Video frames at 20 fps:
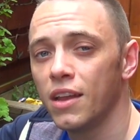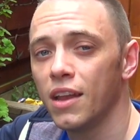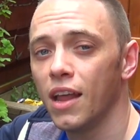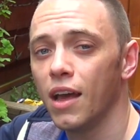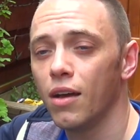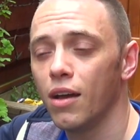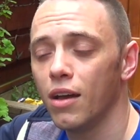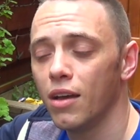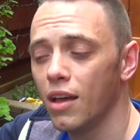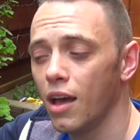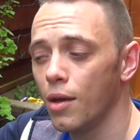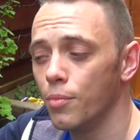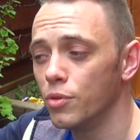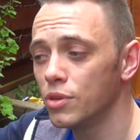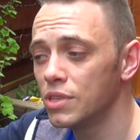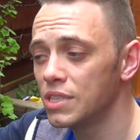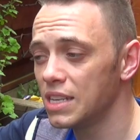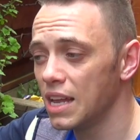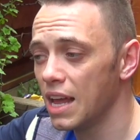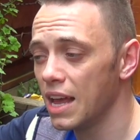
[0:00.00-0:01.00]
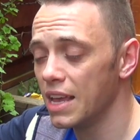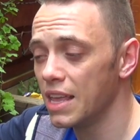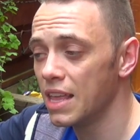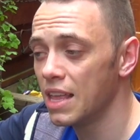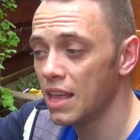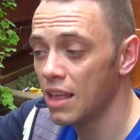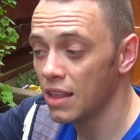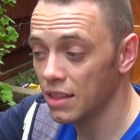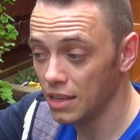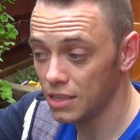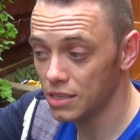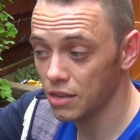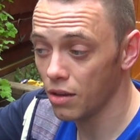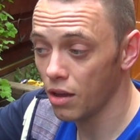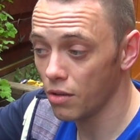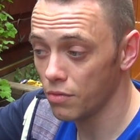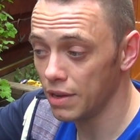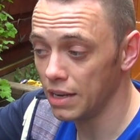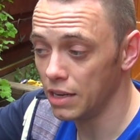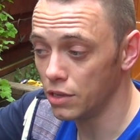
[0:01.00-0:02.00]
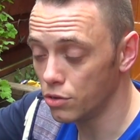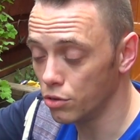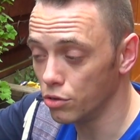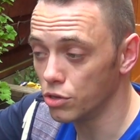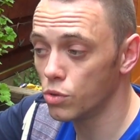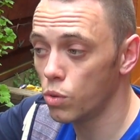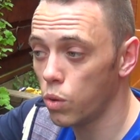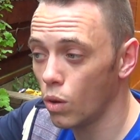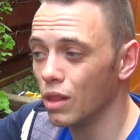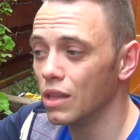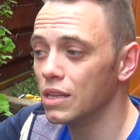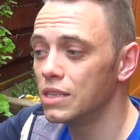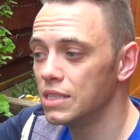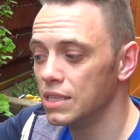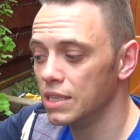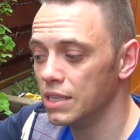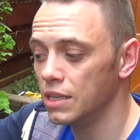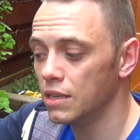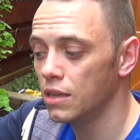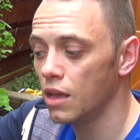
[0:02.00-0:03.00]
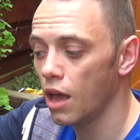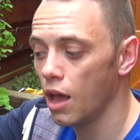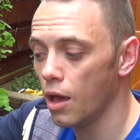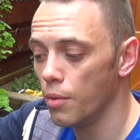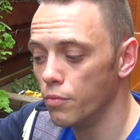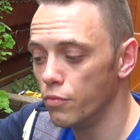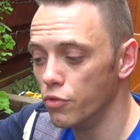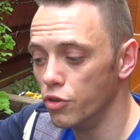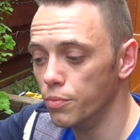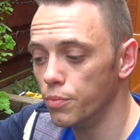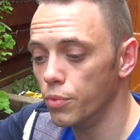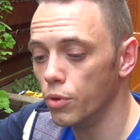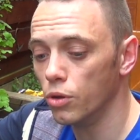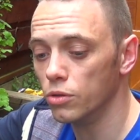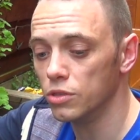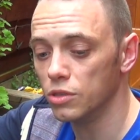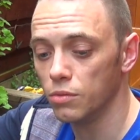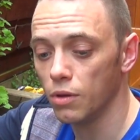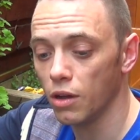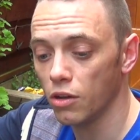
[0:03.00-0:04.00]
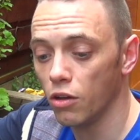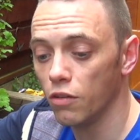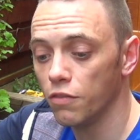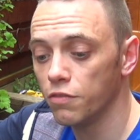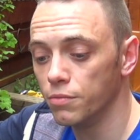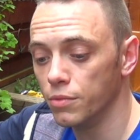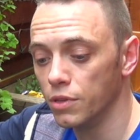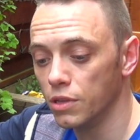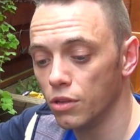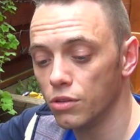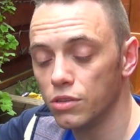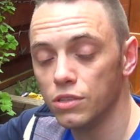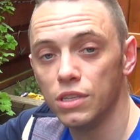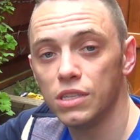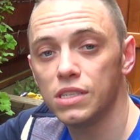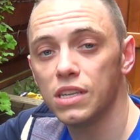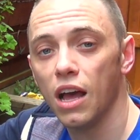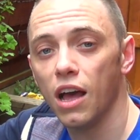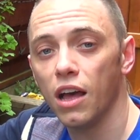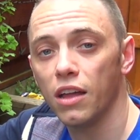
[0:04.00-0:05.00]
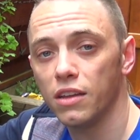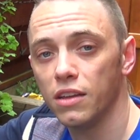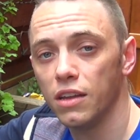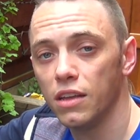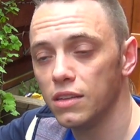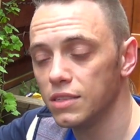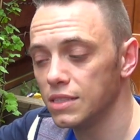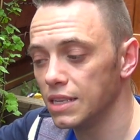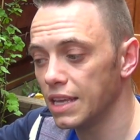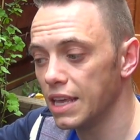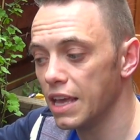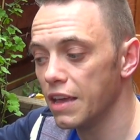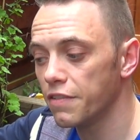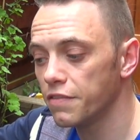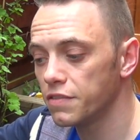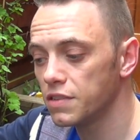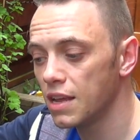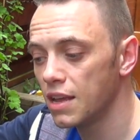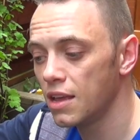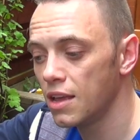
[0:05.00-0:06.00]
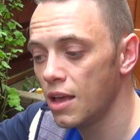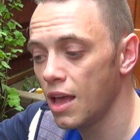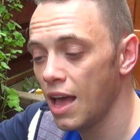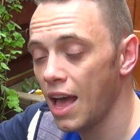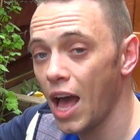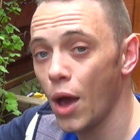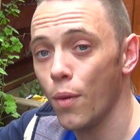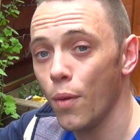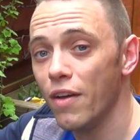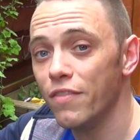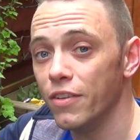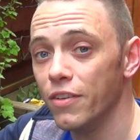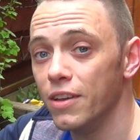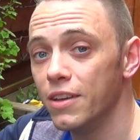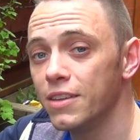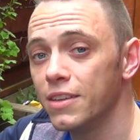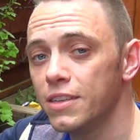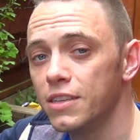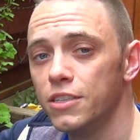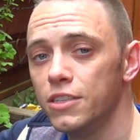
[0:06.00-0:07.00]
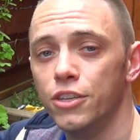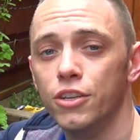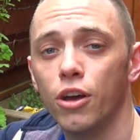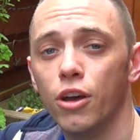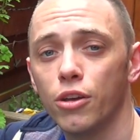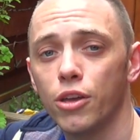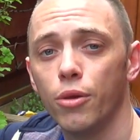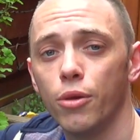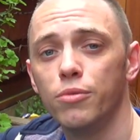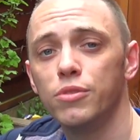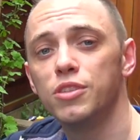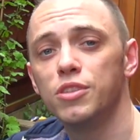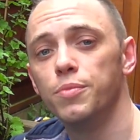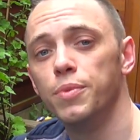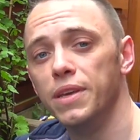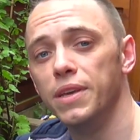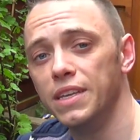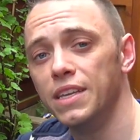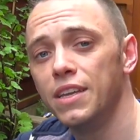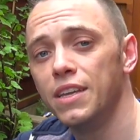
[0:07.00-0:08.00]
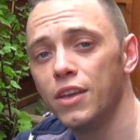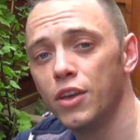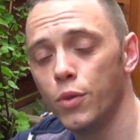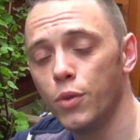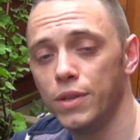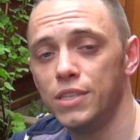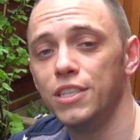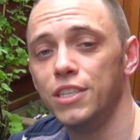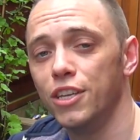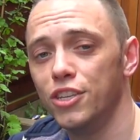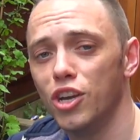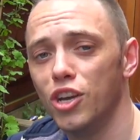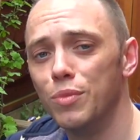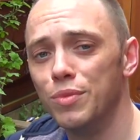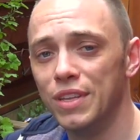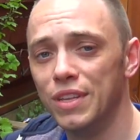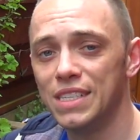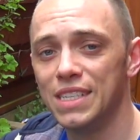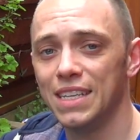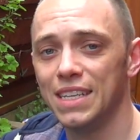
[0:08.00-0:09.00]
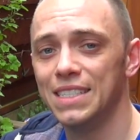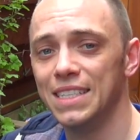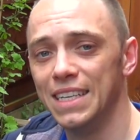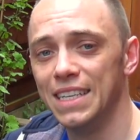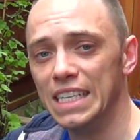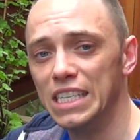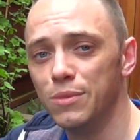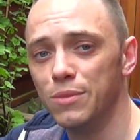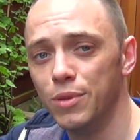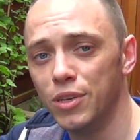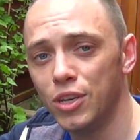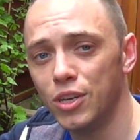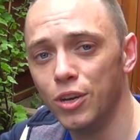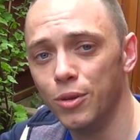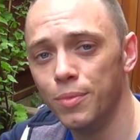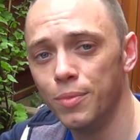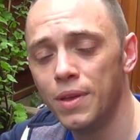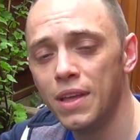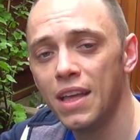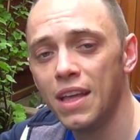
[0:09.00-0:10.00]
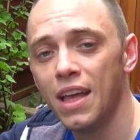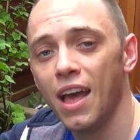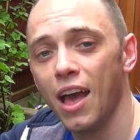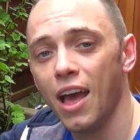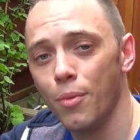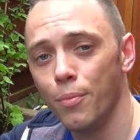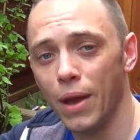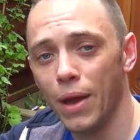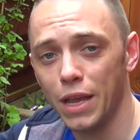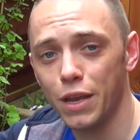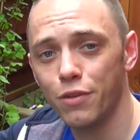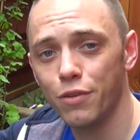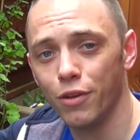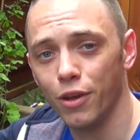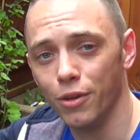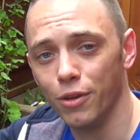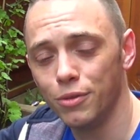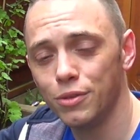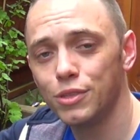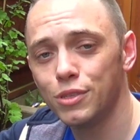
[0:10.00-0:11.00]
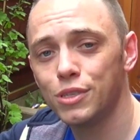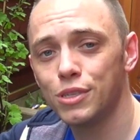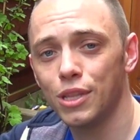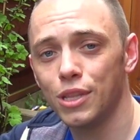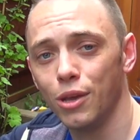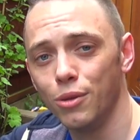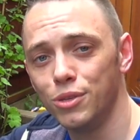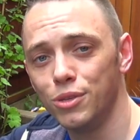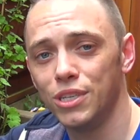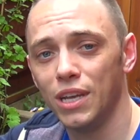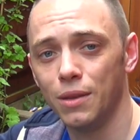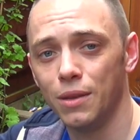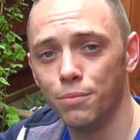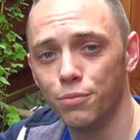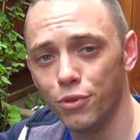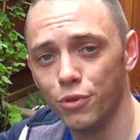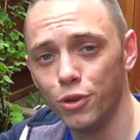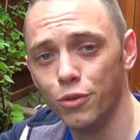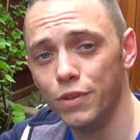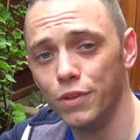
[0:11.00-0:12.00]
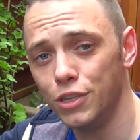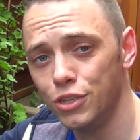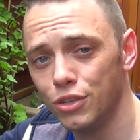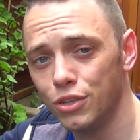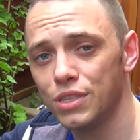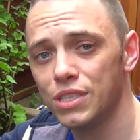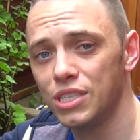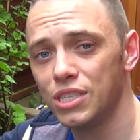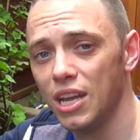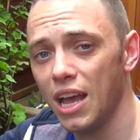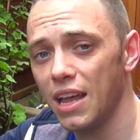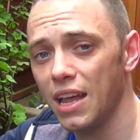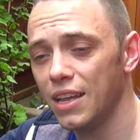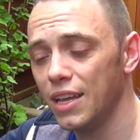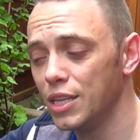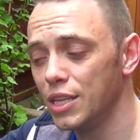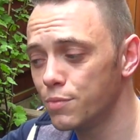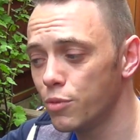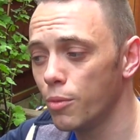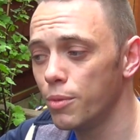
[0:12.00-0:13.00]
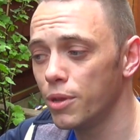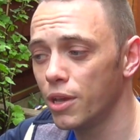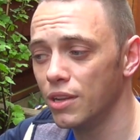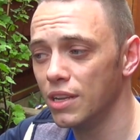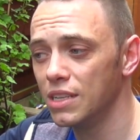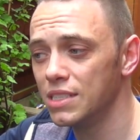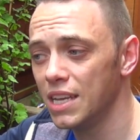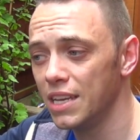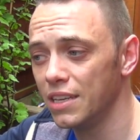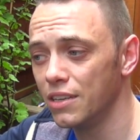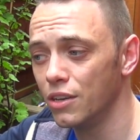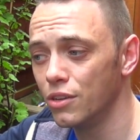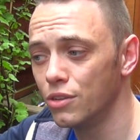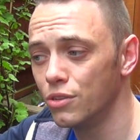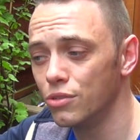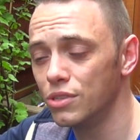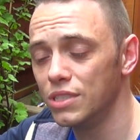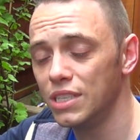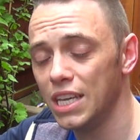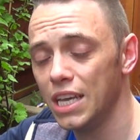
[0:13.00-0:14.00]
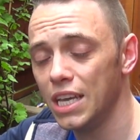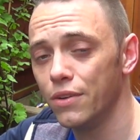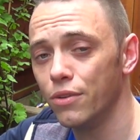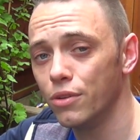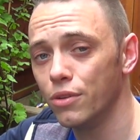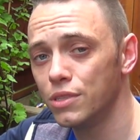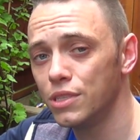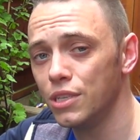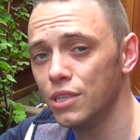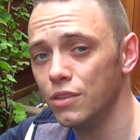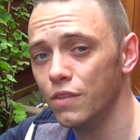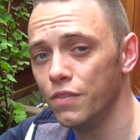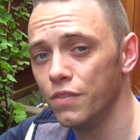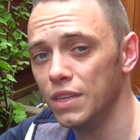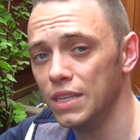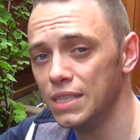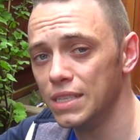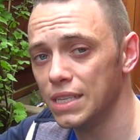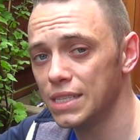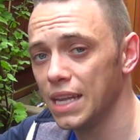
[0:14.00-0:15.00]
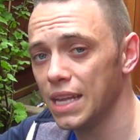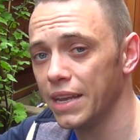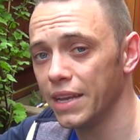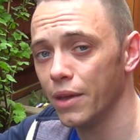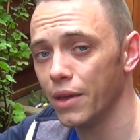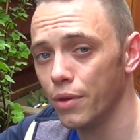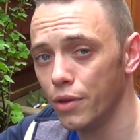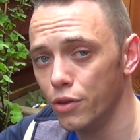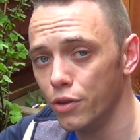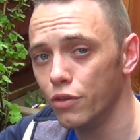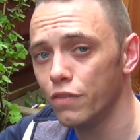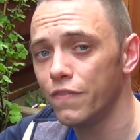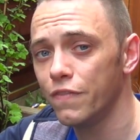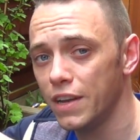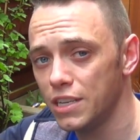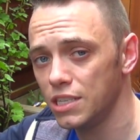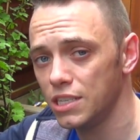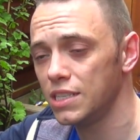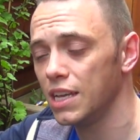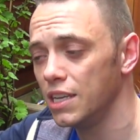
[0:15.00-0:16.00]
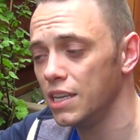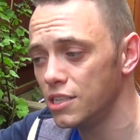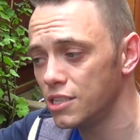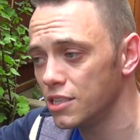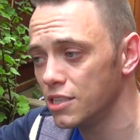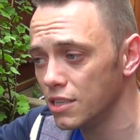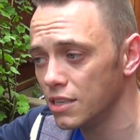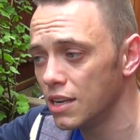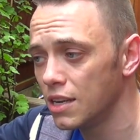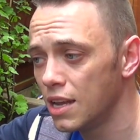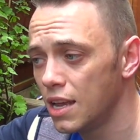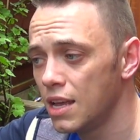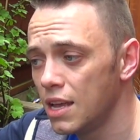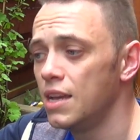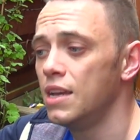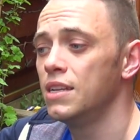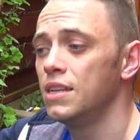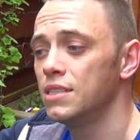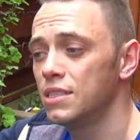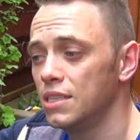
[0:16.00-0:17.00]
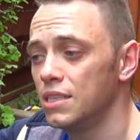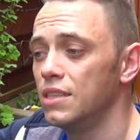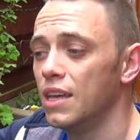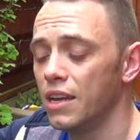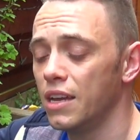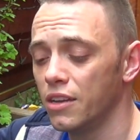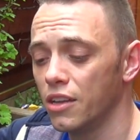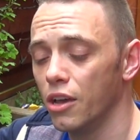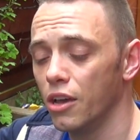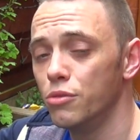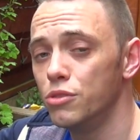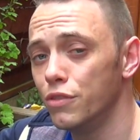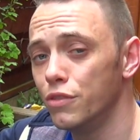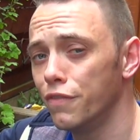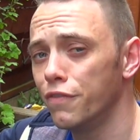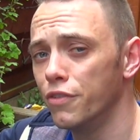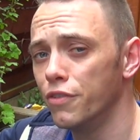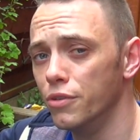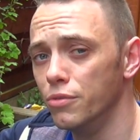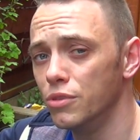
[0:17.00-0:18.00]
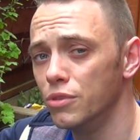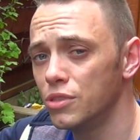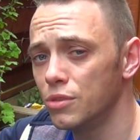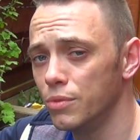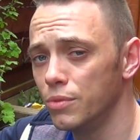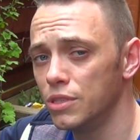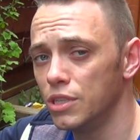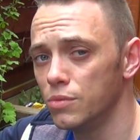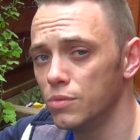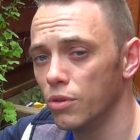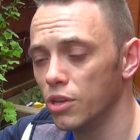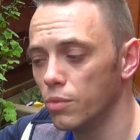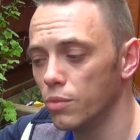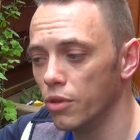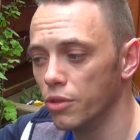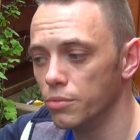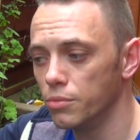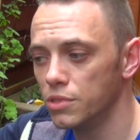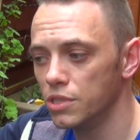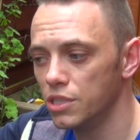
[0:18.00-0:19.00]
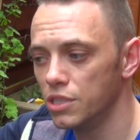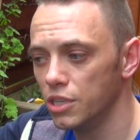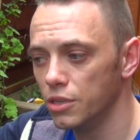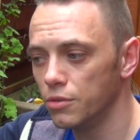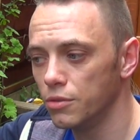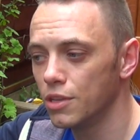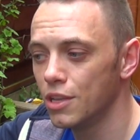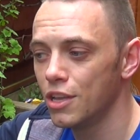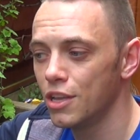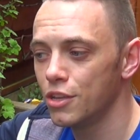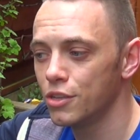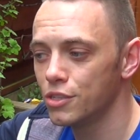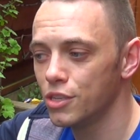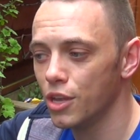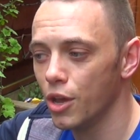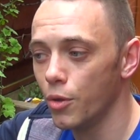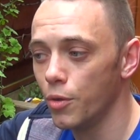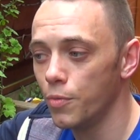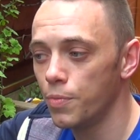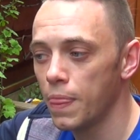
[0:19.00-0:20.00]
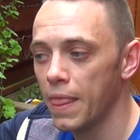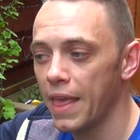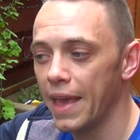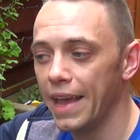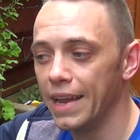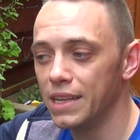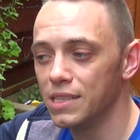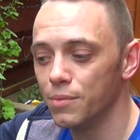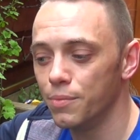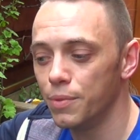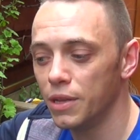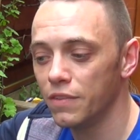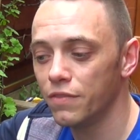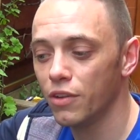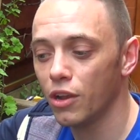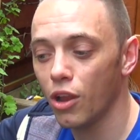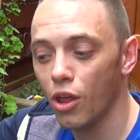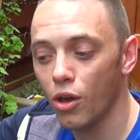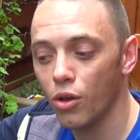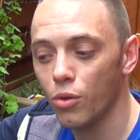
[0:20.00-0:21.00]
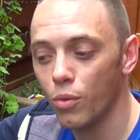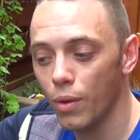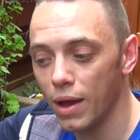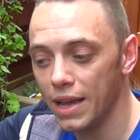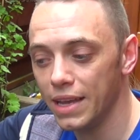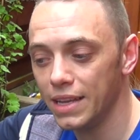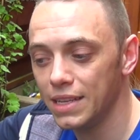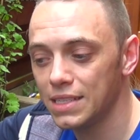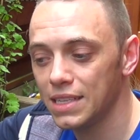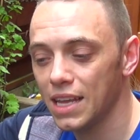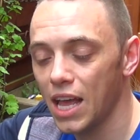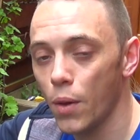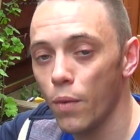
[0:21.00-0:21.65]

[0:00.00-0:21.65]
Now, I must say, these are a really good quality root ball that I got from the Glutenous Gardener as a gift. However, you're not going to be quitting your job in the city to become a micro slow gin brewery just yet. It's probably going to take a good year or two for these to send out enough vegetation to then go to fruit, which is what you want them to do. So it's a bit of a long wait.